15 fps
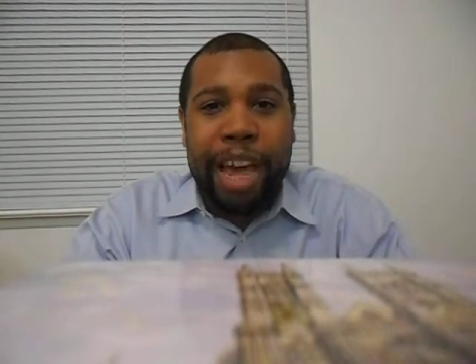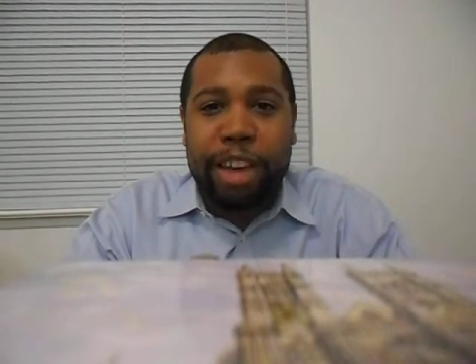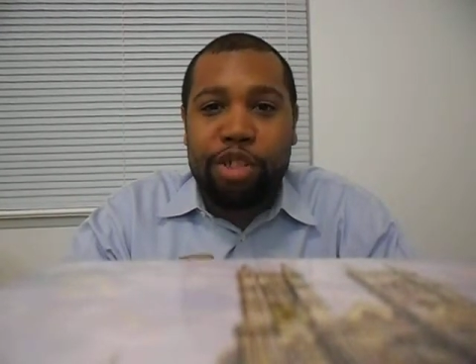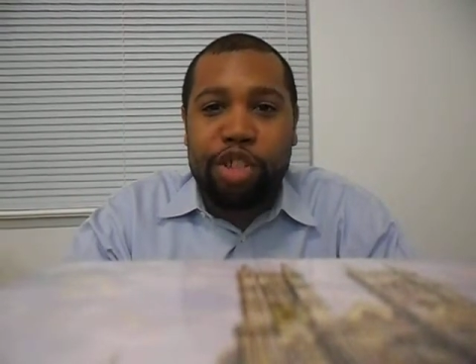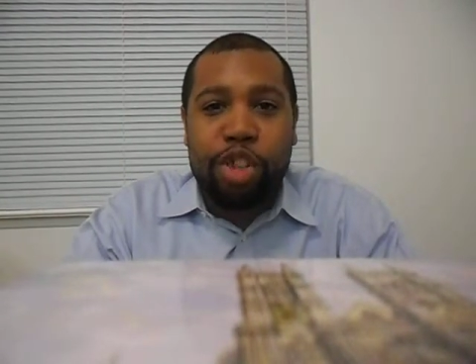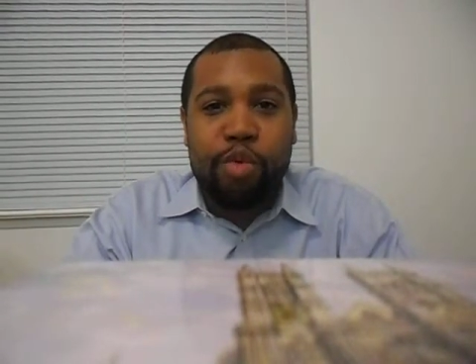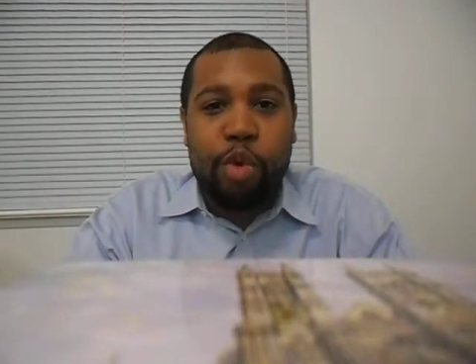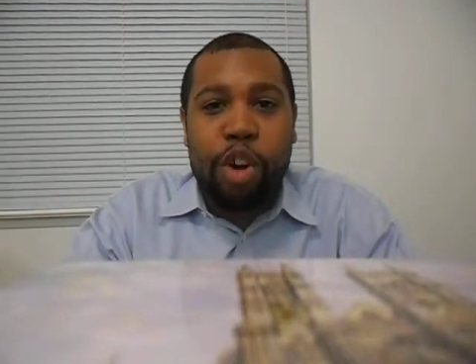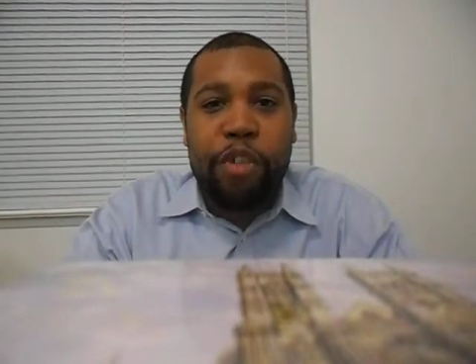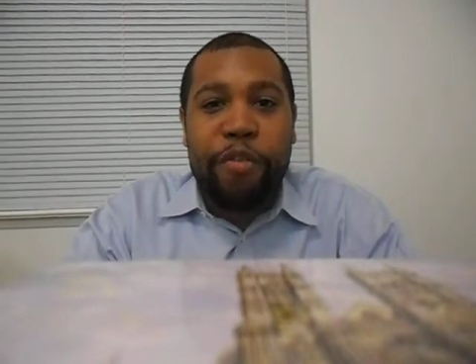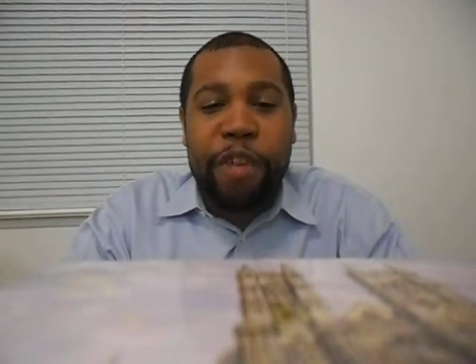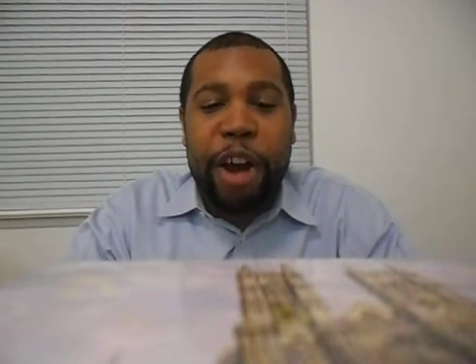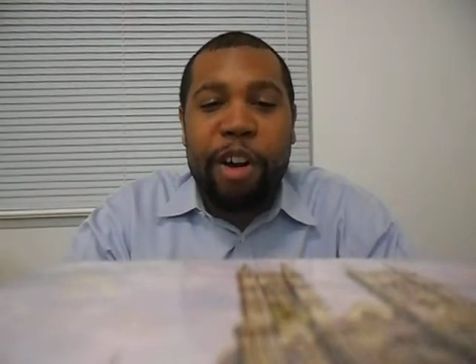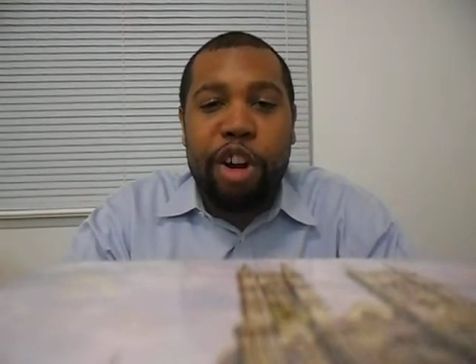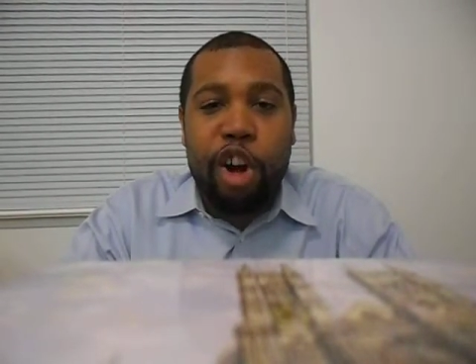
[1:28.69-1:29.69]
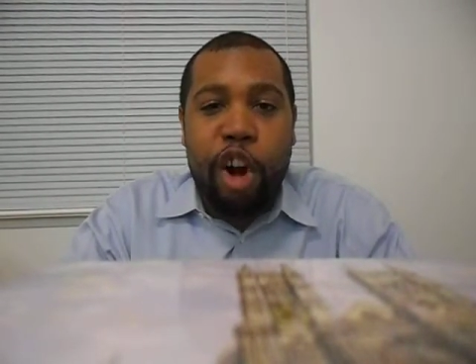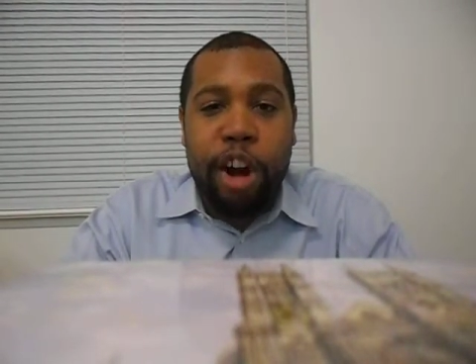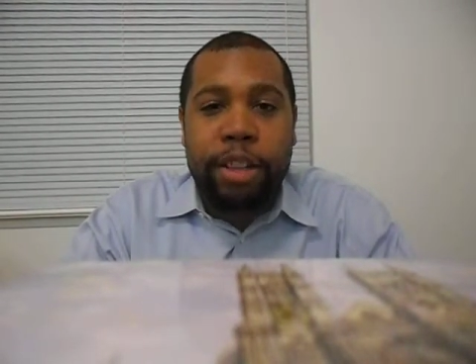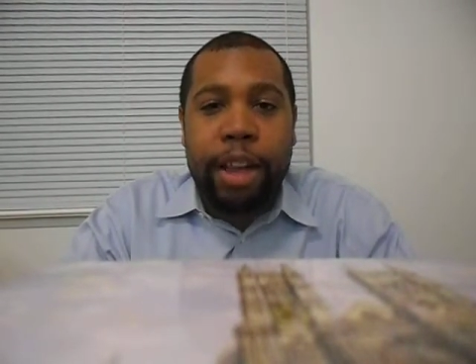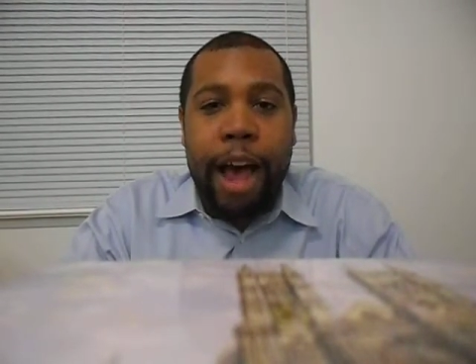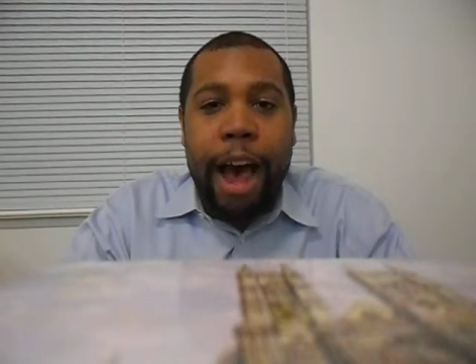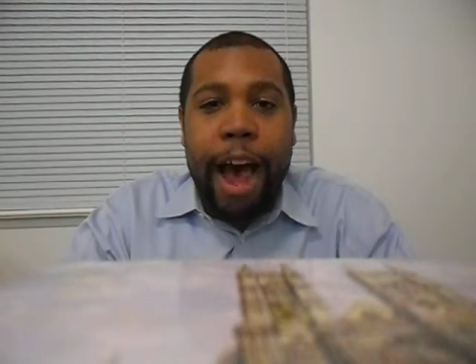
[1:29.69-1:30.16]
I used to work very
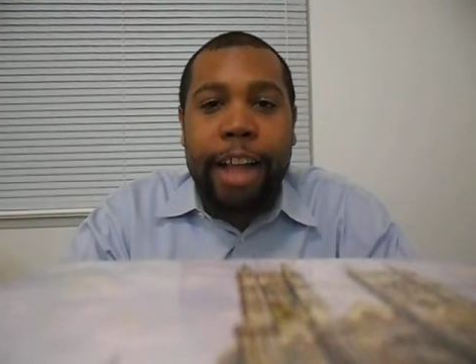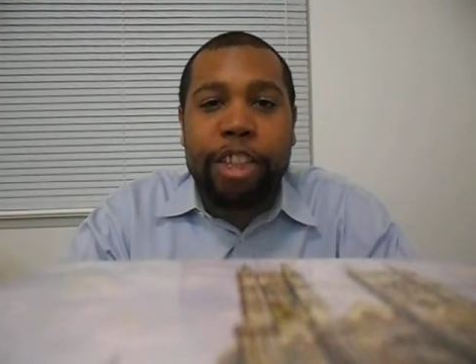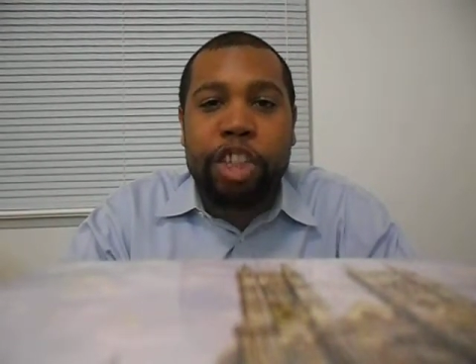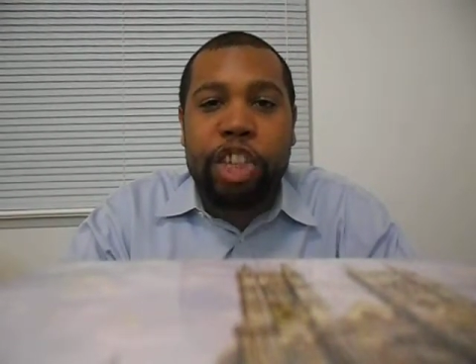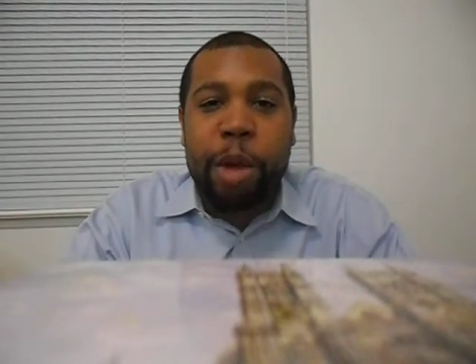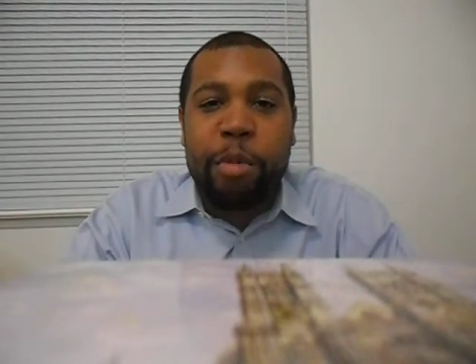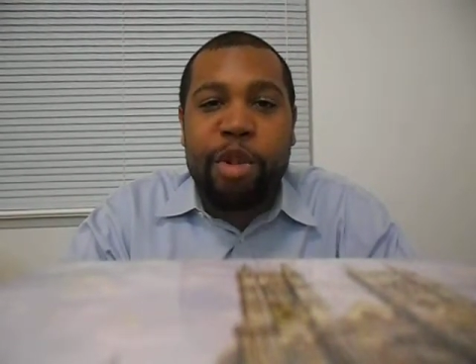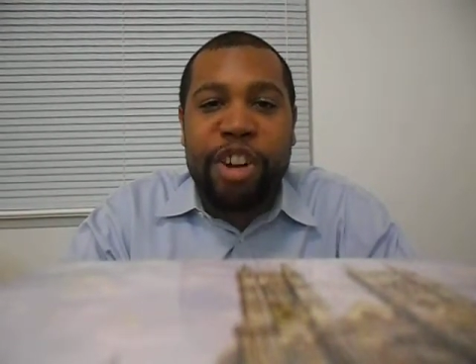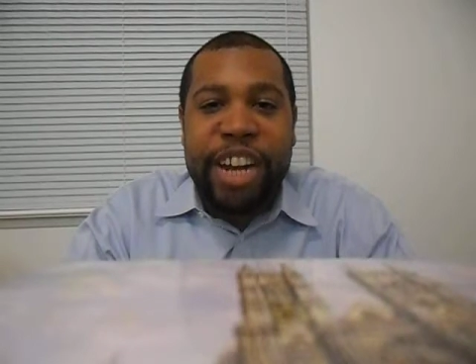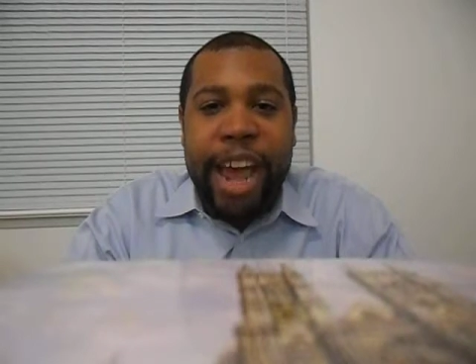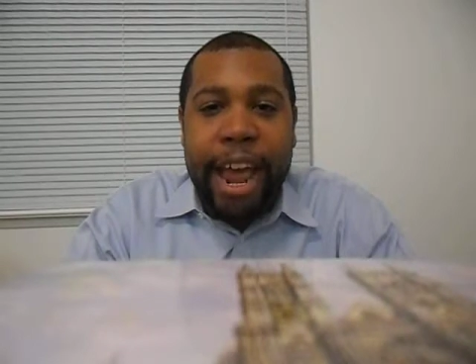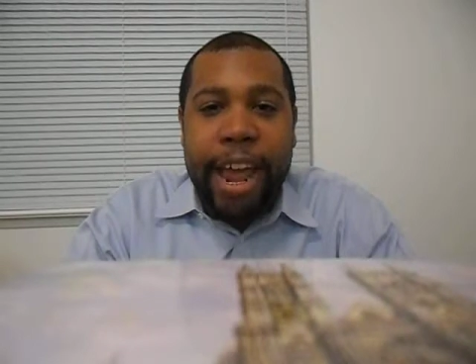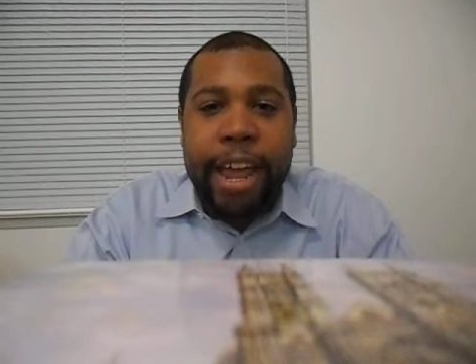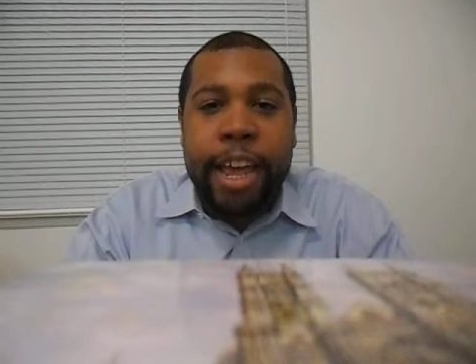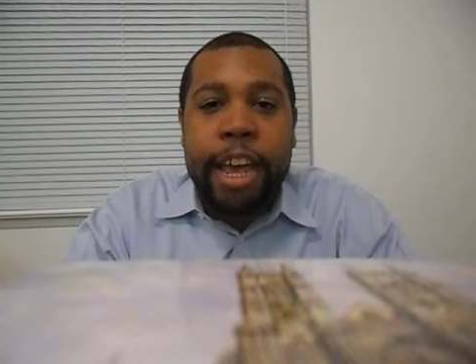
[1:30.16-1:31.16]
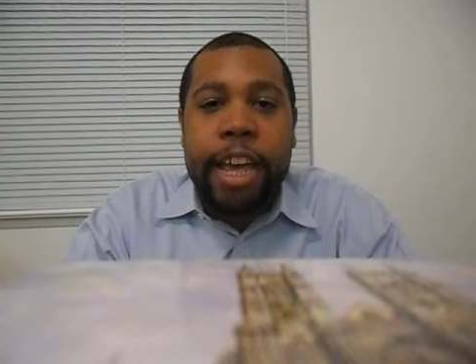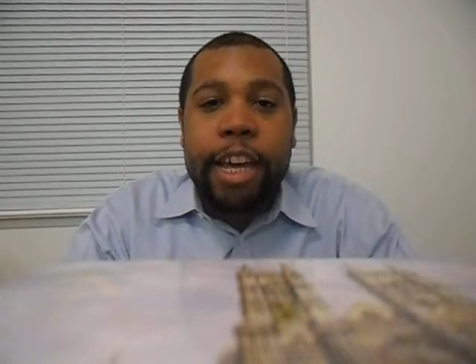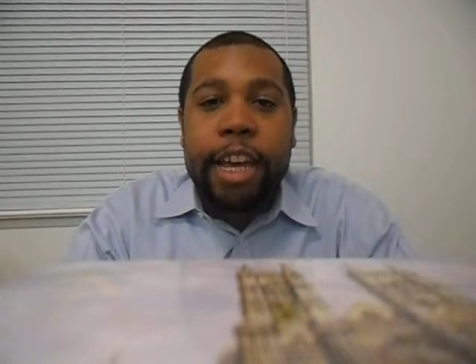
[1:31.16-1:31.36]
hard in the hot summer day